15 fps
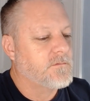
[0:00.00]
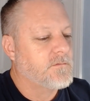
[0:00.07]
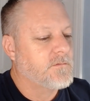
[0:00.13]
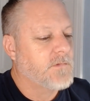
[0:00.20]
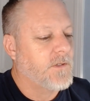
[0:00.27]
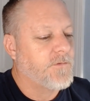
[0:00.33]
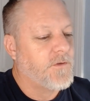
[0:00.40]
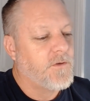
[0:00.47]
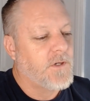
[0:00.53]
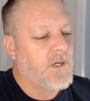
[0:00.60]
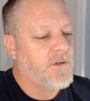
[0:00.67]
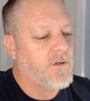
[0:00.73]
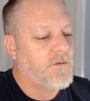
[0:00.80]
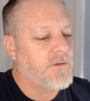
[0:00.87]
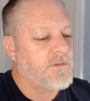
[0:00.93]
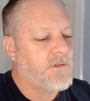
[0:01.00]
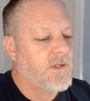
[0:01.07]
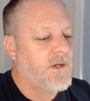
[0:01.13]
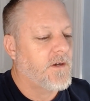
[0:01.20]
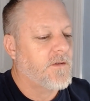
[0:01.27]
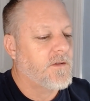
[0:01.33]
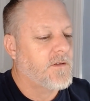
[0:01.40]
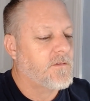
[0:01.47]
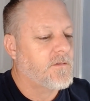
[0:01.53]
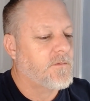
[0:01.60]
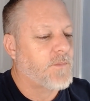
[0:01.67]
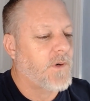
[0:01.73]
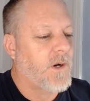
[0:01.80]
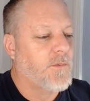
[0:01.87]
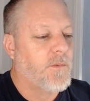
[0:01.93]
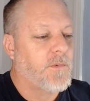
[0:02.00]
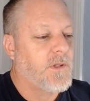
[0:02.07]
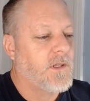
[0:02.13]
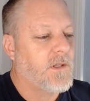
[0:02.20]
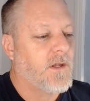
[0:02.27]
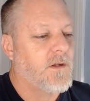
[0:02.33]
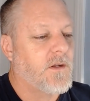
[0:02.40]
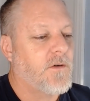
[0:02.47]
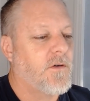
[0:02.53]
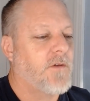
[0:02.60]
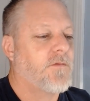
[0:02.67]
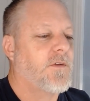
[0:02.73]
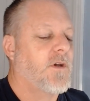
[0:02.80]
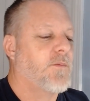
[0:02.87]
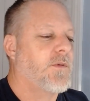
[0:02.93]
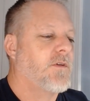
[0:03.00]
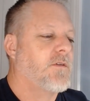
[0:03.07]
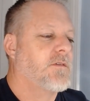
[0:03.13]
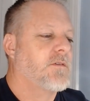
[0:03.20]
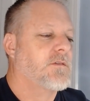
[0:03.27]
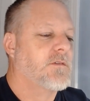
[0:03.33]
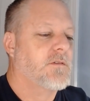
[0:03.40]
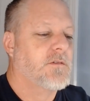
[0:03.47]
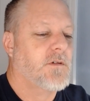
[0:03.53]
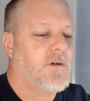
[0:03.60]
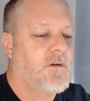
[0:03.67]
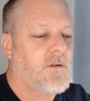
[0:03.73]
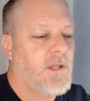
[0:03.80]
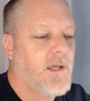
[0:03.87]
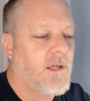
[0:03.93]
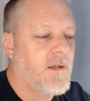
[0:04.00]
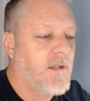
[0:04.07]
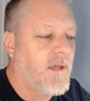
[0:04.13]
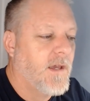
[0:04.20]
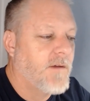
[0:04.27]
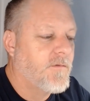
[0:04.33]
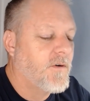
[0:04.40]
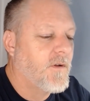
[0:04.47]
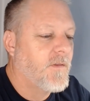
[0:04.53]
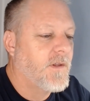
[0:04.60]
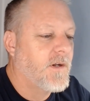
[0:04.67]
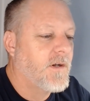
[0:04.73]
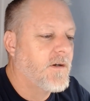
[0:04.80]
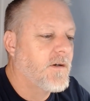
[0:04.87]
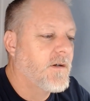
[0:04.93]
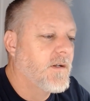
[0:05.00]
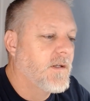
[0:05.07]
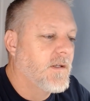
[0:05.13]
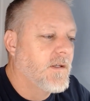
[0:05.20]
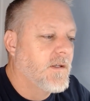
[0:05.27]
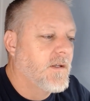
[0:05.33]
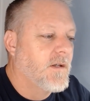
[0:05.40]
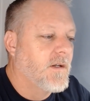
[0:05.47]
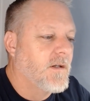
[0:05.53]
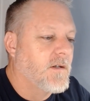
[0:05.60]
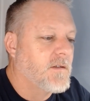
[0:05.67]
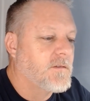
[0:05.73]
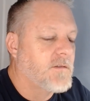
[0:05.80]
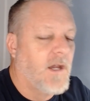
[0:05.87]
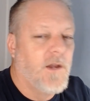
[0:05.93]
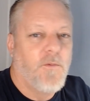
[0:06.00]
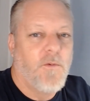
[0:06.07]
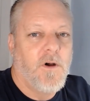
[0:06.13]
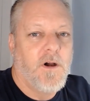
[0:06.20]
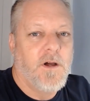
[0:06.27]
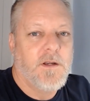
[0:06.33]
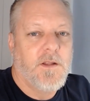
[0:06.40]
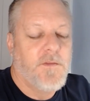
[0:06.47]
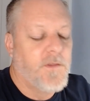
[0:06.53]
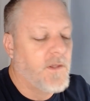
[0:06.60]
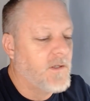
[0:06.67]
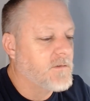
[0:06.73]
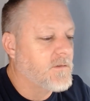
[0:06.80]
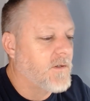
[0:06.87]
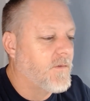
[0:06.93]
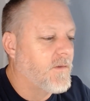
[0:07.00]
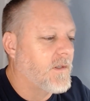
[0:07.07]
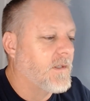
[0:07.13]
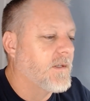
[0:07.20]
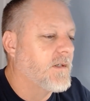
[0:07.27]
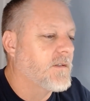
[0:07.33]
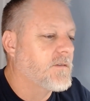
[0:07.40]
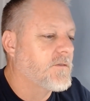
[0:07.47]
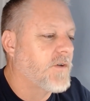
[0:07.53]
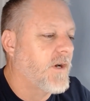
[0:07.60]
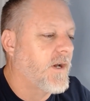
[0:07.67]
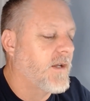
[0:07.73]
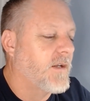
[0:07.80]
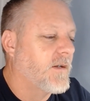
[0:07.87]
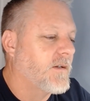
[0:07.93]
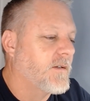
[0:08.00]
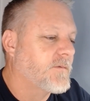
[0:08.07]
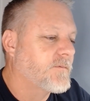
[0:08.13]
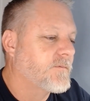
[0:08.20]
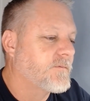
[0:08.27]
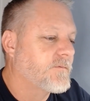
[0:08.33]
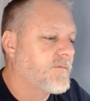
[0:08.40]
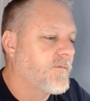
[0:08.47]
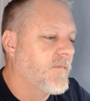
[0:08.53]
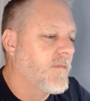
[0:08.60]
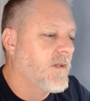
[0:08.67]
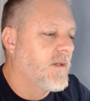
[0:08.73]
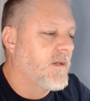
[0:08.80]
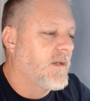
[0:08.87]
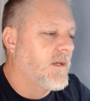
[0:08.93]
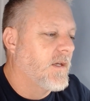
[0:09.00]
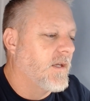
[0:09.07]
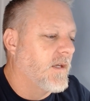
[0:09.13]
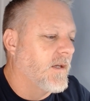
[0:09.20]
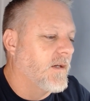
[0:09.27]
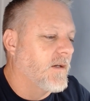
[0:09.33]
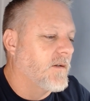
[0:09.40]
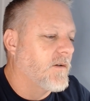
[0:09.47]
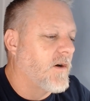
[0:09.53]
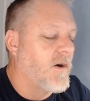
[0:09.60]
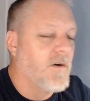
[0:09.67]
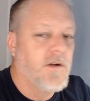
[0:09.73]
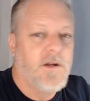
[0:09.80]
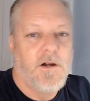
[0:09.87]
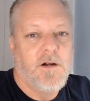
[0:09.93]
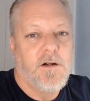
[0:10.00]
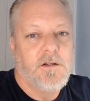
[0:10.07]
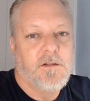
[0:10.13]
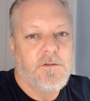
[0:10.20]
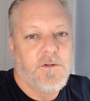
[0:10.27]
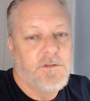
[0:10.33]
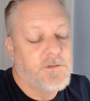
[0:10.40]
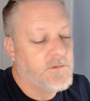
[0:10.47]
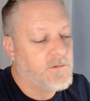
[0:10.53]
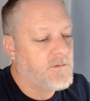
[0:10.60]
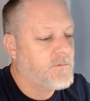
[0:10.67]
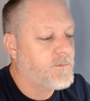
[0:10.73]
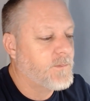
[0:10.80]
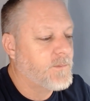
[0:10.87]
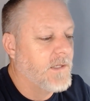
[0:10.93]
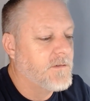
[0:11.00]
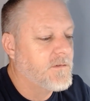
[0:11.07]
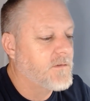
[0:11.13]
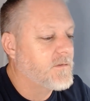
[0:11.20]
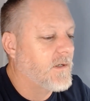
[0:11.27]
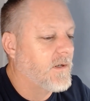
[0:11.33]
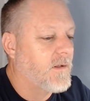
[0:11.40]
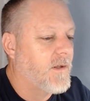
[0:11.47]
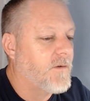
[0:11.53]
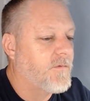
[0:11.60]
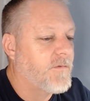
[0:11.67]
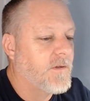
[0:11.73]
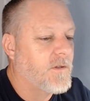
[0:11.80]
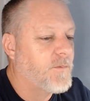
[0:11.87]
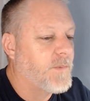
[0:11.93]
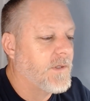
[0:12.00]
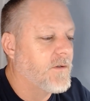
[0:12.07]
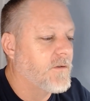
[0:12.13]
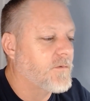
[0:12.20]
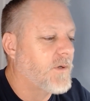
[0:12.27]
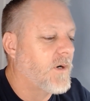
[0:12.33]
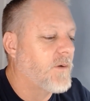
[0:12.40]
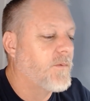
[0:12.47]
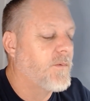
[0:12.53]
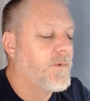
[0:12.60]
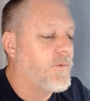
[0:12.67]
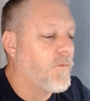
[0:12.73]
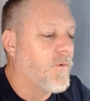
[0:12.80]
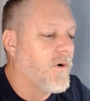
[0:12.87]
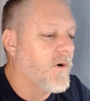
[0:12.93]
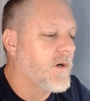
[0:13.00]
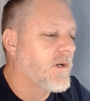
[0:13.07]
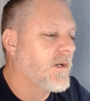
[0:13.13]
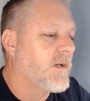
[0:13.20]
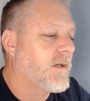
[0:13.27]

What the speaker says: a few countries there that probably a lot of OFWs are glad to have on there. Taiwan, I think, is on the list. China and Hong Kong, which is places that a lot of Filipinos probably work.